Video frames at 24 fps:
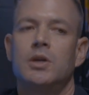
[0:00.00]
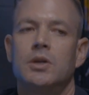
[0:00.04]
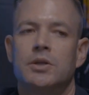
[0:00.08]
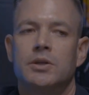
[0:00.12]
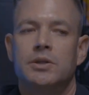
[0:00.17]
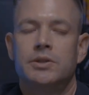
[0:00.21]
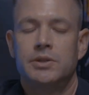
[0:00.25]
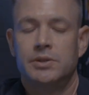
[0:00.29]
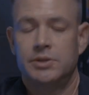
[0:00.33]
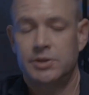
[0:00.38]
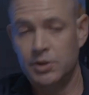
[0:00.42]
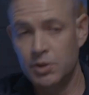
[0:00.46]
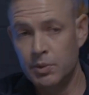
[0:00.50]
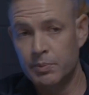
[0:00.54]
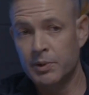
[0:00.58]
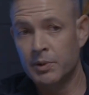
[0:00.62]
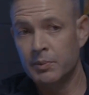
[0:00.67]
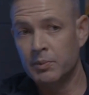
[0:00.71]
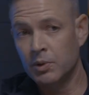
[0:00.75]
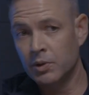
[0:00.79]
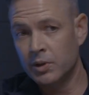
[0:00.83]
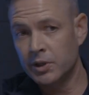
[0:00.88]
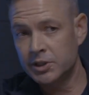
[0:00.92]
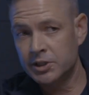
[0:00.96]
super
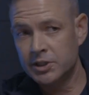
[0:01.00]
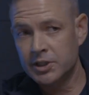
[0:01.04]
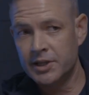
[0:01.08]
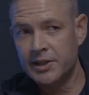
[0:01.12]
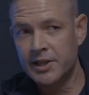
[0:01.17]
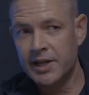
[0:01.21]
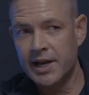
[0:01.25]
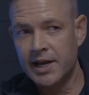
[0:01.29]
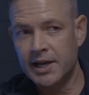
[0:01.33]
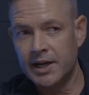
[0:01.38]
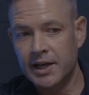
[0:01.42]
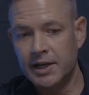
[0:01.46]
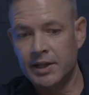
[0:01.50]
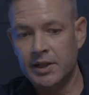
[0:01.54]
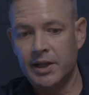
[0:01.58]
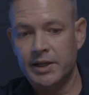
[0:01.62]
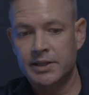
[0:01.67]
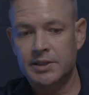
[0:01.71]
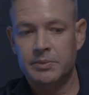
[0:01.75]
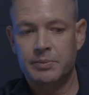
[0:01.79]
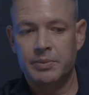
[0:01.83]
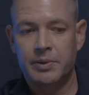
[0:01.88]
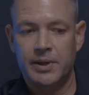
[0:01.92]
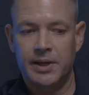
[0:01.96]
bullish on that. I
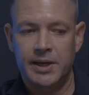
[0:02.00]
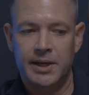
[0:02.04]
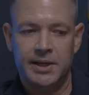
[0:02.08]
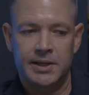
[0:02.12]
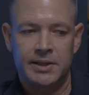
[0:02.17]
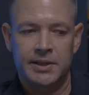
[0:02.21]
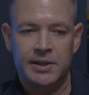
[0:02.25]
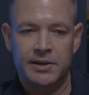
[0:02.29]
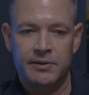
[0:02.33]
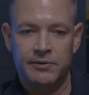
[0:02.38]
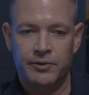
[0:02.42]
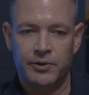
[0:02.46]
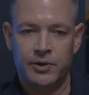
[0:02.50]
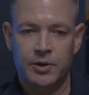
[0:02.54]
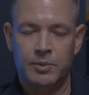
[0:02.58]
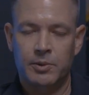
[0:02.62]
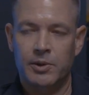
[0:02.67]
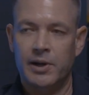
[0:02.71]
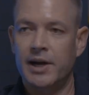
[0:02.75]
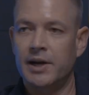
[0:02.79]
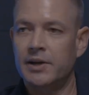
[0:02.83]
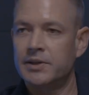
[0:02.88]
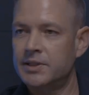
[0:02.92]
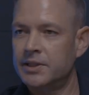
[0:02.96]
like to play in the
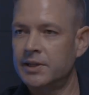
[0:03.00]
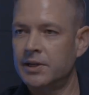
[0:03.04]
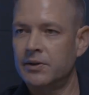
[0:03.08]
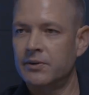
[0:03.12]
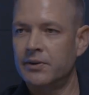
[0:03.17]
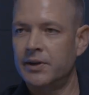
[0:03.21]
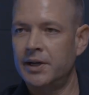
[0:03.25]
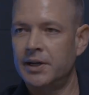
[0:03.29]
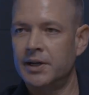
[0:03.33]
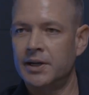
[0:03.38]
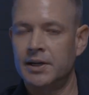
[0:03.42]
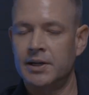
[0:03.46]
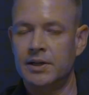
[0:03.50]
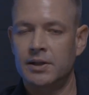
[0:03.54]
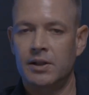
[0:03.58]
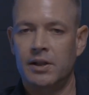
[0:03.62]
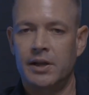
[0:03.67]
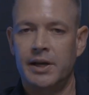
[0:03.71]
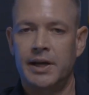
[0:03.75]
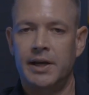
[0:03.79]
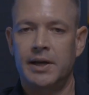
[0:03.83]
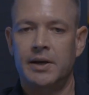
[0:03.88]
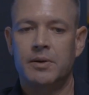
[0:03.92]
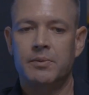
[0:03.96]
affordable housing arena.
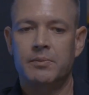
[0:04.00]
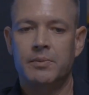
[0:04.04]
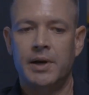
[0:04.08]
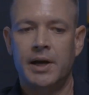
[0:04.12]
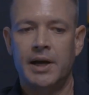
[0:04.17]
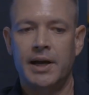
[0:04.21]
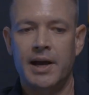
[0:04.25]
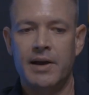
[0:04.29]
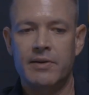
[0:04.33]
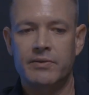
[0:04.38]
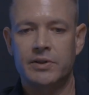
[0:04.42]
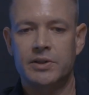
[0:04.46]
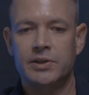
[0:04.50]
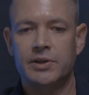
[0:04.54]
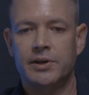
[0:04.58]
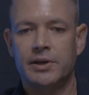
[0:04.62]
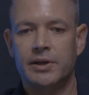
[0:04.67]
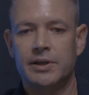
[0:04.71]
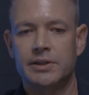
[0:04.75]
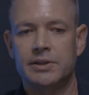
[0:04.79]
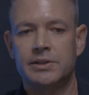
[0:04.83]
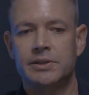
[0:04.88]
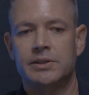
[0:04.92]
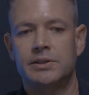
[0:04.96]
Like my
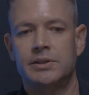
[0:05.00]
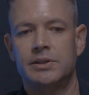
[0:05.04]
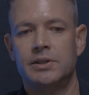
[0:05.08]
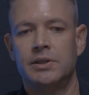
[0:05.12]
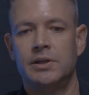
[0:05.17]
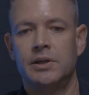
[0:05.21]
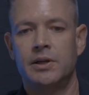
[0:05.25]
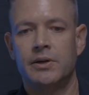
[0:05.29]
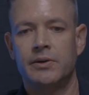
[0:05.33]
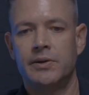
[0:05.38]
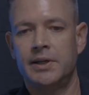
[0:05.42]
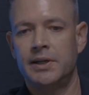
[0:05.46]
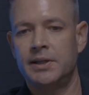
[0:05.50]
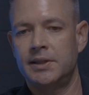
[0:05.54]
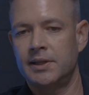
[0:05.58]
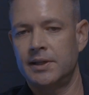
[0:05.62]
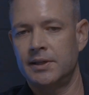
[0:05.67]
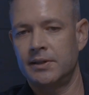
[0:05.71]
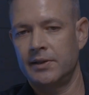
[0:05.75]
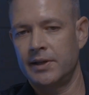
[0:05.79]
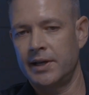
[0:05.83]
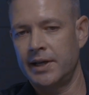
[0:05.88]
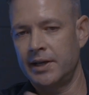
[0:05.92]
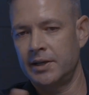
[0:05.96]
avatars,
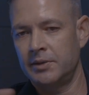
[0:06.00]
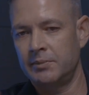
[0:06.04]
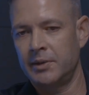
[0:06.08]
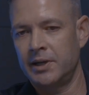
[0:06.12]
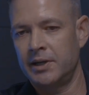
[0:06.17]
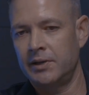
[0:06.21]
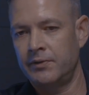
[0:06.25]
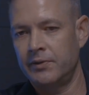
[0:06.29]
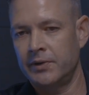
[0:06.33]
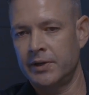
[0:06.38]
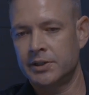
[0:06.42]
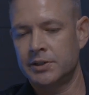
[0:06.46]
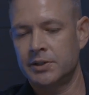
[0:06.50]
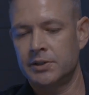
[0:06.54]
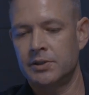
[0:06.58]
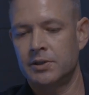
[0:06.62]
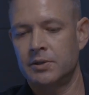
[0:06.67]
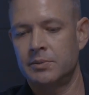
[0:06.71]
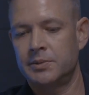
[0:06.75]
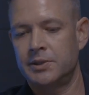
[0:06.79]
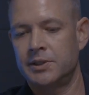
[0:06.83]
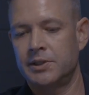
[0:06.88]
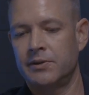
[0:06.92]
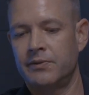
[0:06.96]
anything land, manufactured
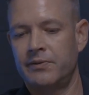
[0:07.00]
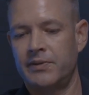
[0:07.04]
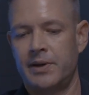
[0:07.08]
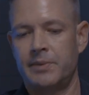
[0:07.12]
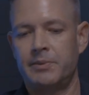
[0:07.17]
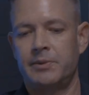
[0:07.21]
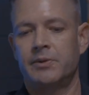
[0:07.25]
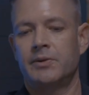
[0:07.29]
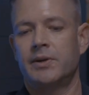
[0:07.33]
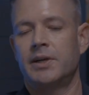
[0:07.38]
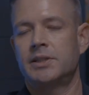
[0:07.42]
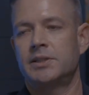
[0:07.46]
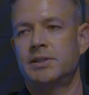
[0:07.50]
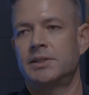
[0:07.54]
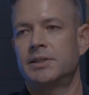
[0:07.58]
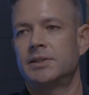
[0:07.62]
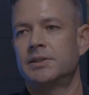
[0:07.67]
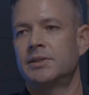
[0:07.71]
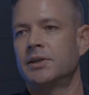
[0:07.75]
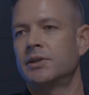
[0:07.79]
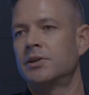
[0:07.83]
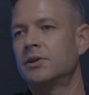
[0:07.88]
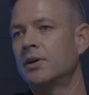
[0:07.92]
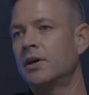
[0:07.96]
home, single family
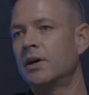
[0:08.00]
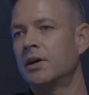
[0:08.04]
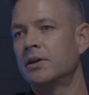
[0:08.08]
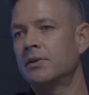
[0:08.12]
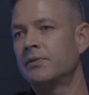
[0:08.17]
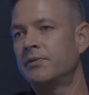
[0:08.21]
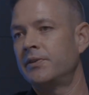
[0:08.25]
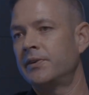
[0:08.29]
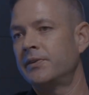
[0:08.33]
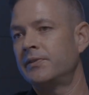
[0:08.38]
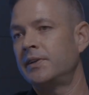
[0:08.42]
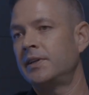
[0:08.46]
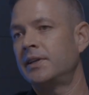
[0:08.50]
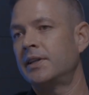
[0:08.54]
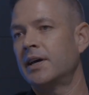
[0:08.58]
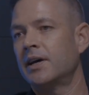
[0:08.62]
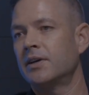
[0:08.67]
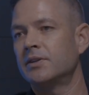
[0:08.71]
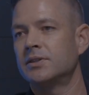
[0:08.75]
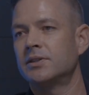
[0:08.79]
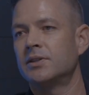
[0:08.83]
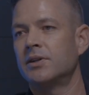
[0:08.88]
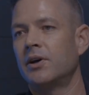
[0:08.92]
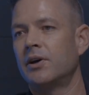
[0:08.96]
residence under
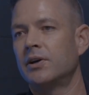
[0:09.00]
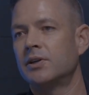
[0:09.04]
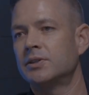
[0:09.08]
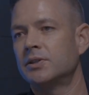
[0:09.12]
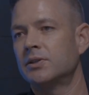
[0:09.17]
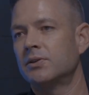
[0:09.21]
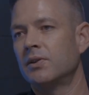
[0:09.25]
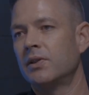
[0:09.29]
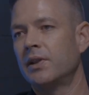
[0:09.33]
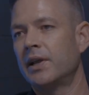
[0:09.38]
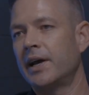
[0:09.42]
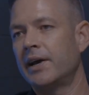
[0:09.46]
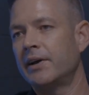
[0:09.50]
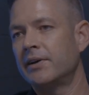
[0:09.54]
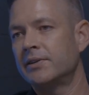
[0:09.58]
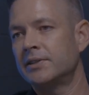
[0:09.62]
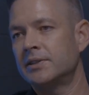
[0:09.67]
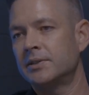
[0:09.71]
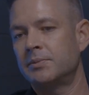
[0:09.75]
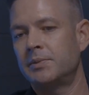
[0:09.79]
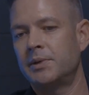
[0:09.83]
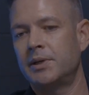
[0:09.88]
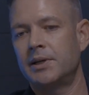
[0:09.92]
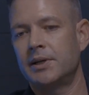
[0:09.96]
$150,000 or
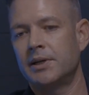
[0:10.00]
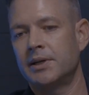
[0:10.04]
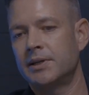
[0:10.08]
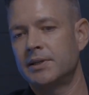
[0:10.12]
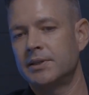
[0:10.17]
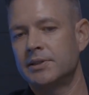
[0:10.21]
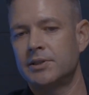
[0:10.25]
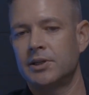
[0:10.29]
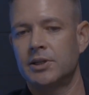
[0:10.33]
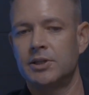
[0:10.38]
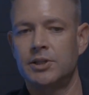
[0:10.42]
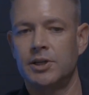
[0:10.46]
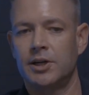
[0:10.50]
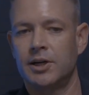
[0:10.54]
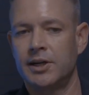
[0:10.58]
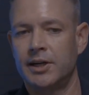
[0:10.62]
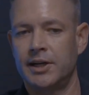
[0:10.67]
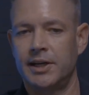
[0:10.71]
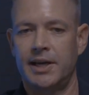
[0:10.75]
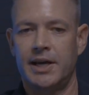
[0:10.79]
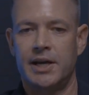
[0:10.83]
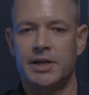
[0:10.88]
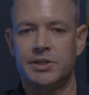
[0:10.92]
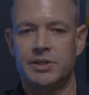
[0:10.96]
less, because our
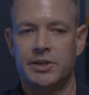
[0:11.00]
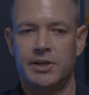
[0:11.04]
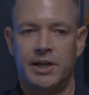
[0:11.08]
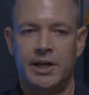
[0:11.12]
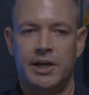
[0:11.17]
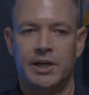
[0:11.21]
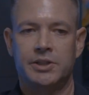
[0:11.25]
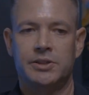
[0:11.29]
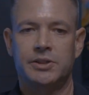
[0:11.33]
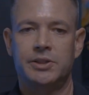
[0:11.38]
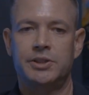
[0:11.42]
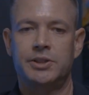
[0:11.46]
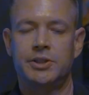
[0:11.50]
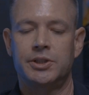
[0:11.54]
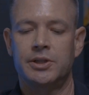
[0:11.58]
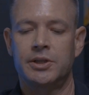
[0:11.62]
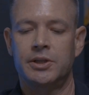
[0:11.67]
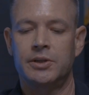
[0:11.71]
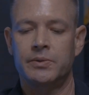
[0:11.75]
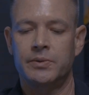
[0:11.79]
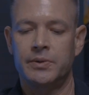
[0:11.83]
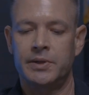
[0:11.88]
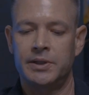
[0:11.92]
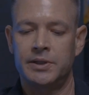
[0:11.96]
target cash on cash
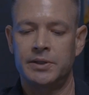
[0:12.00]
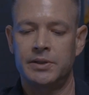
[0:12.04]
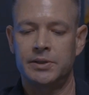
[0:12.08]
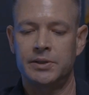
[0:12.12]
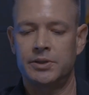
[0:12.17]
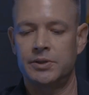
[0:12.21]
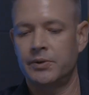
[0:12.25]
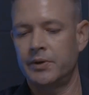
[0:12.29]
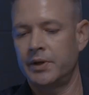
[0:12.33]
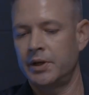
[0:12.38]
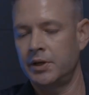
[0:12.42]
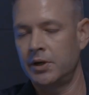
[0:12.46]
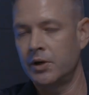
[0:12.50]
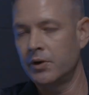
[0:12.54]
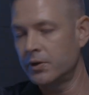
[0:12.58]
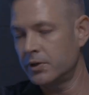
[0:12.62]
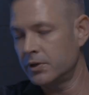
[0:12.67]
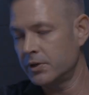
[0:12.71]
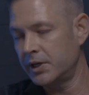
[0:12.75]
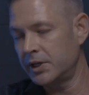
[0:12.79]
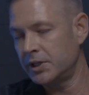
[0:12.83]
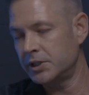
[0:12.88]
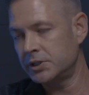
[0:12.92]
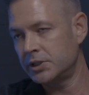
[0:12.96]
return when doing note
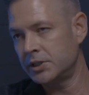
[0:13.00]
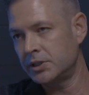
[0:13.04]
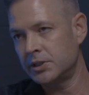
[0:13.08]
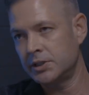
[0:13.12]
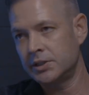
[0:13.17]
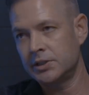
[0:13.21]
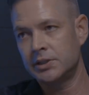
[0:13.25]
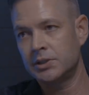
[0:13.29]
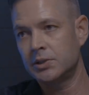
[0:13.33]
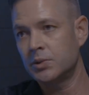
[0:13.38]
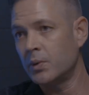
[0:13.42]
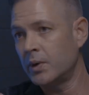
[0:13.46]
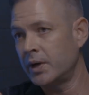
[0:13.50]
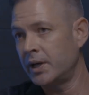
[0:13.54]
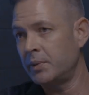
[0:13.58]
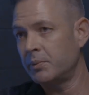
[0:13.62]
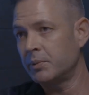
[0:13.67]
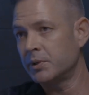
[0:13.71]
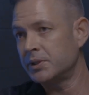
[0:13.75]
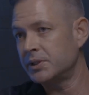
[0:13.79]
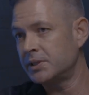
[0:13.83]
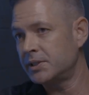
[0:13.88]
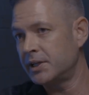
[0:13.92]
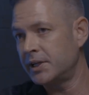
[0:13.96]
creation is
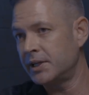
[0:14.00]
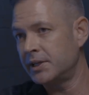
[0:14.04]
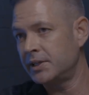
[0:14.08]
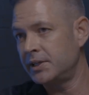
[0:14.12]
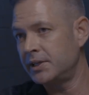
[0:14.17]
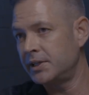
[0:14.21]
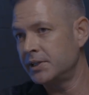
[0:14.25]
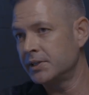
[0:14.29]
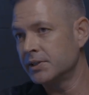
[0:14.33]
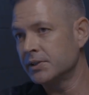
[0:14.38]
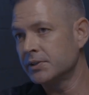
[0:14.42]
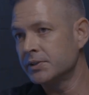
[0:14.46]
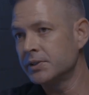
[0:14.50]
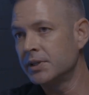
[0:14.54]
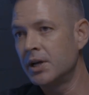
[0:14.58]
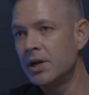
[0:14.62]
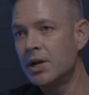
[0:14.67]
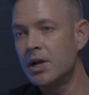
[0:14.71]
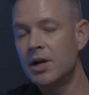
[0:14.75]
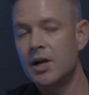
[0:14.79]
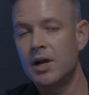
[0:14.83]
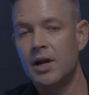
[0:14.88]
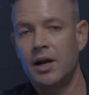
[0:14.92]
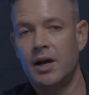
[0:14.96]
20% yield.
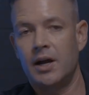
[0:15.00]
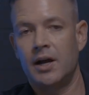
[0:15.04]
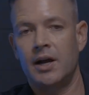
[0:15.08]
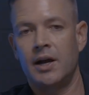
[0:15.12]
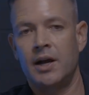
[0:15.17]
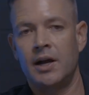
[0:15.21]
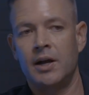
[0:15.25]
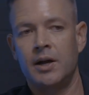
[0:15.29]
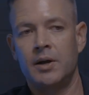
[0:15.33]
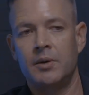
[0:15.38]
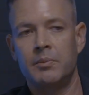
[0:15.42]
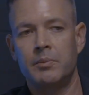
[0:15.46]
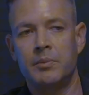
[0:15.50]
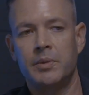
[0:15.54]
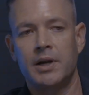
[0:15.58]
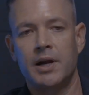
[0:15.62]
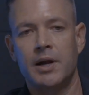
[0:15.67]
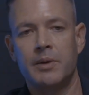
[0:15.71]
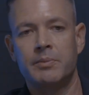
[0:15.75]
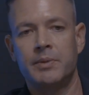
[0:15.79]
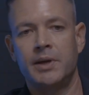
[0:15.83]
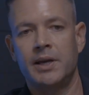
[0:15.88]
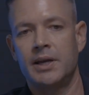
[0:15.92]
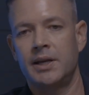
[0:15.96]
But
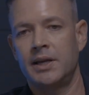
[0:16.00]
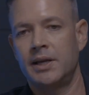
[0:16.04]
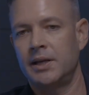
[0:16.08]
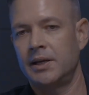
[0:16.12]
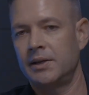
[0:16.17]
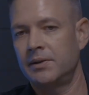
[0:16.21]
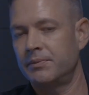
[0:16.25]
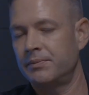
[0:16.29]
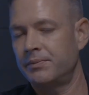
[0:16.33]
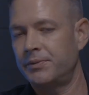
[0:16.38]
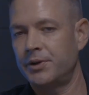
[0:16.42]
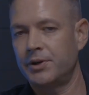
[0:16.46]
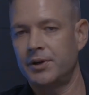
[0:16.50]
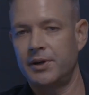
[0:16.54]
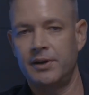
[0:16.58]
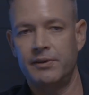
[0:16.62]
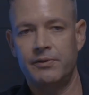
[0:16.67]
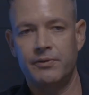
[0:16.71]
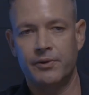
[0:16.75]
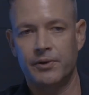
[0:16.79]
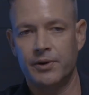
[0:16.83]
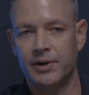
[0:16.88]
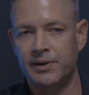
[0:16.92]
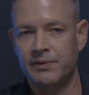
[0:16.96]
I'm getting 30,
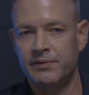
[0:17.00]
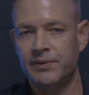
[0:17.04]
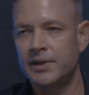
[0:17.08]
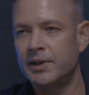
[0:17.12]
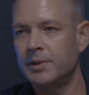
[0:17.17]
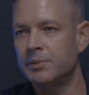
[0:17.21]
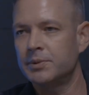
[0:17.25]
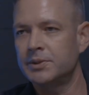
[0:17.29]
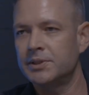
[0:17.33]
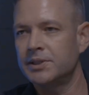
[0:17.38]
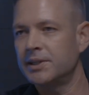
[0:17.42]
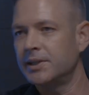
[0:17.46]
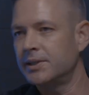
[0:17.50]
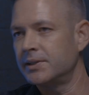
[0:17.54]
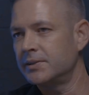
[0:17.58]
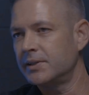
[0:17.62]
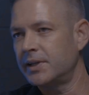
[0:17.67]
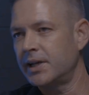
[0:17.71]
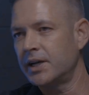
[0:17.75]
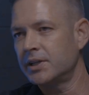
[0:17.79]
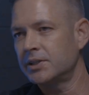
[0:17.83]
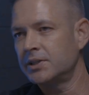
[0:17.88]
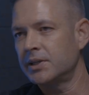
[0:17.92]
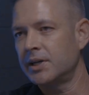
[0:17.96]
40, 50%
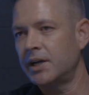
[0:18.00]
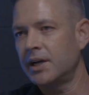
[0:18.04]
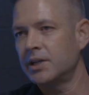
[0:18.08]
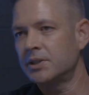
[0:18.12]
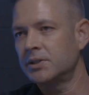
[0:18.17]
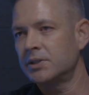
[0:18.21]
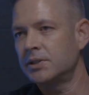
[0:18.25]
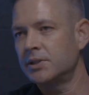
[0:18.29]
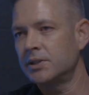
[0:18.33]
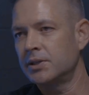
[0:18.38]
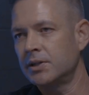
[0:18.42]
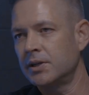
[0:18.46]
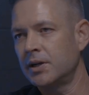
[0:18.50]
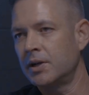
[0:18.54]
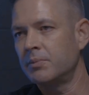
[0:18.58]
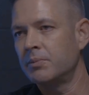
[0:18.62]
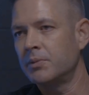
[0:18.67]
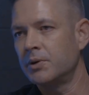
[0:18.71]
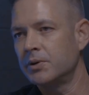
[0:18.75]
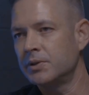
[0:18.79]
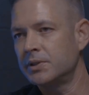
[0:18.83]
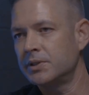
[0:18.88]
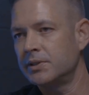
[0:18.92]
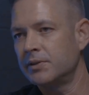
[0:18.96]
cash on cash return on
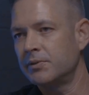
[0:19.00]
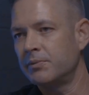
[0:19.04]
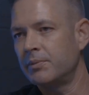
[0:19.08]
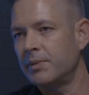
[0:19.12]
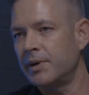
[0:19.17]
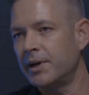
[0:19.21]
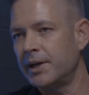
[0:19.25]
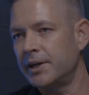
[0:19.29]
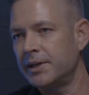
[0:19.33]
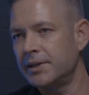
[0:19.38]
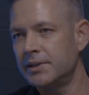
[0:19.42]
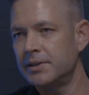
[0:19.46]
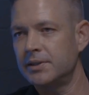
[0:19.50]
most of my